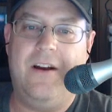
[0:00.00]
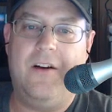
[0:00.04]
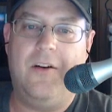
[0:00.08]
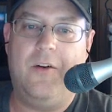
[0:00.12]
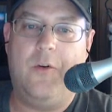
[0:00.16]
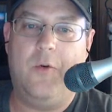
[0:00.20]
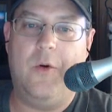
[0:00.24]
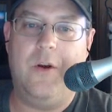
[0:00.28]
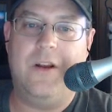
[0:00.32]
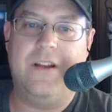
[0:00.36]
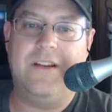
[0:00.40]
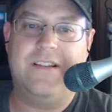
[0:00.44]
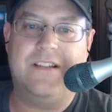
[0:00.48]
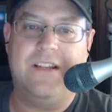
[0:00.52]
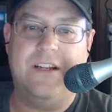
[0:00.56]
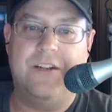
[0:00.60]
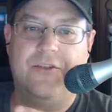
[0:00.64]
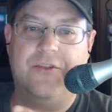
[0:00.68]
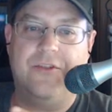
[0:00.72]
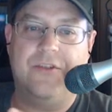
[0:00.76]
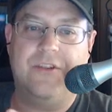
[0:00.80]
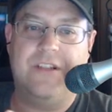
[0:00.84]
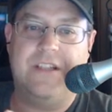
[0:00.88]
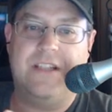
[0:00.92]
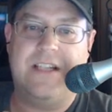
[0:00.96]

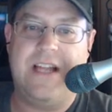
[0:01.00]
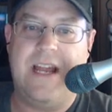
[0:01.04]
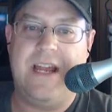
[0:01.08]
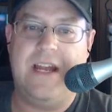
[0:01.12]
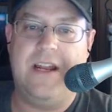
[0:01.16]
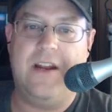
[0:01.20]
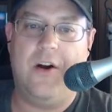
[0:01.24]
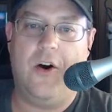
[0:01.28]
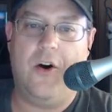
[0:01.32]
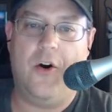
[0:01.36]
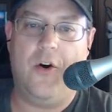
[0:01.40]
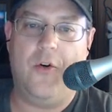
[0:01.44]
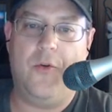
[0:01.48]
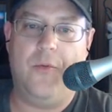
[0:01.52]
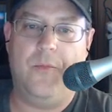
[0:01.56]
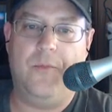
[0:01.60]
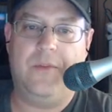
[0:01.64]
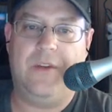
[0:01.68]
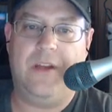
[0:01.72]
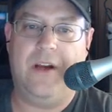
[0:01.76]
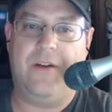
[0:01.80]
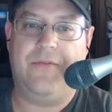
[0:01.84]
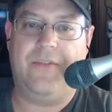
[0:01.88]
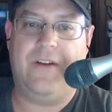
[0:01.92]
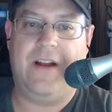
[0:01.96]
quintessential stay-at-home,
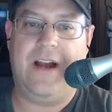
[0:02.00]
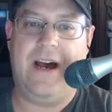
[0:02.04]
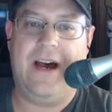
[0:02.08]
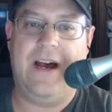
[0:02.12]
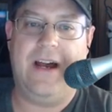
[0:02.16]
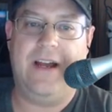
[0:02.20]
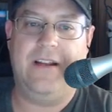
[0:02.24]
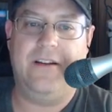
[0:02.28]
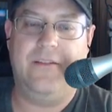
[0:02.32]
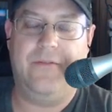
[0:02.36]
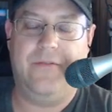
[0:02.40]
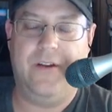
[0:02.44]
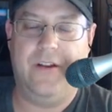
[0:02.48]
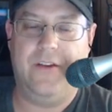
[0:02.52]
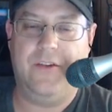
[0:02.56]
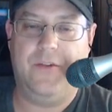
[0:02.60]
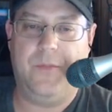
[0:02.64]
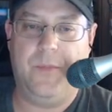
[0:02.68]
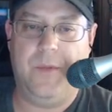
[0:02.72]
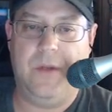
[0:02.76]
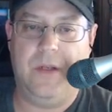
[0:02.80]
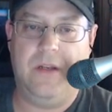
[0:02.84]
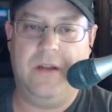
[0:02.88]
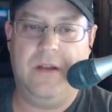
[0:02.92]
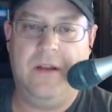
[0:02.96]
tough guy
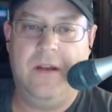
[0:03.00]
defenseman.